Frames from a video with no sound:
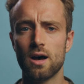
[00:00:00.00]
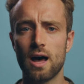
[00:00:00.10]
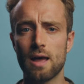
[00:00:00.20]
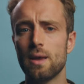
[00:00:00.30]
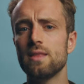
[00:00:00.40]

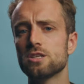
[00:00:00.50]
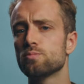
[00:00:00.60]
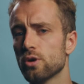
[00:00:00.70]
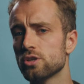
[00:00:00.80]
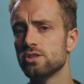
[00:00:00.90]
I made this
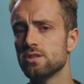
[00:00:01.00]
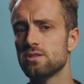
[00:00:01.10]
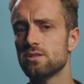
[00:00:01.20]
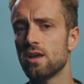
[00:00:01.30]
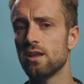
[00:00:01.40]

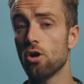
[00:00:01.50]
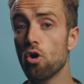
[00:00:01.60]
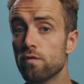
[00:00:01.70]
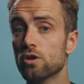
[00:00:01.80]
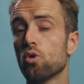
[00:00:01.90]
purchase, and
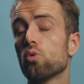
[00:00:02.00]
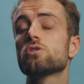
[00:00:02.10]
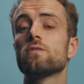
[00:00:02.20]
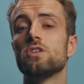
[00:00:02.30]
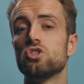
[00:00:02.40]
over the
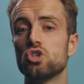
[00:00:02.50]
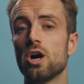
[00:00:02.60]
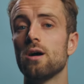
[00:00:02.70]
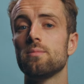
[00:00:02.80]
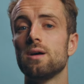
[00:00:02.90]
course of this
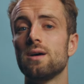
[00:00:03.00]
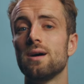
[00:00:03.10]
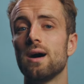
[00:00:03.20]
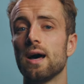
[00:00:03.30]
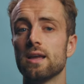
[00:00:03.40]
job,
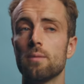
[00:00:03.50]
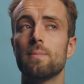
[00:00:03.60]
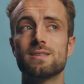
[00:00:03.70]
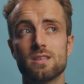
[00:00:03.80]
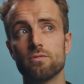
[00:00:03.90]
I got
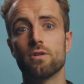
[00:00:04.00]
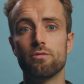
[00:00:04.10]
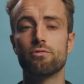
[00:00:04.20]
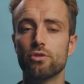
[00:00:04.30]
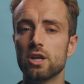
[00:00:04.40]
myself a
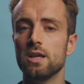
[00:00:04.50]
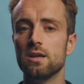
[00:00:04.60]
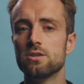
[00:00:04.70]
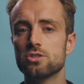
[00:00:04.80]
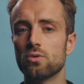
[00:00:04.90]
free
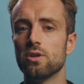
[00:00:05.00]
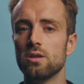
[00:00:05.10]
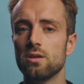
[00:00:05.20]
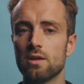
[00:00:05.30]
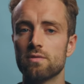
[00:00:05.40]
Sony
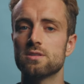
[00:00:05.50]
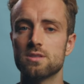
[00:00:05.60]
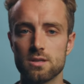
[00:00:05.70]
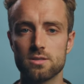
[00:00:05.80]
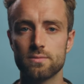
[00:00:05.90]

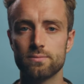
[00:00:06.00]
FX6.